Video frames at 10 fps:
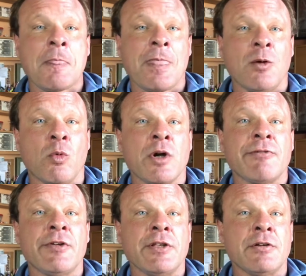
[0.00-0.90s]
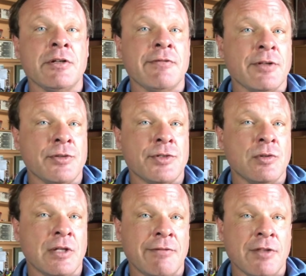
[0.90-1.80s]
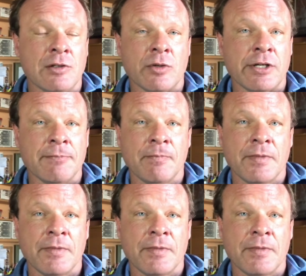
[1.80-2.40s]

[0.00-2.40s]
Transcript: work for the good of those who love the Lord.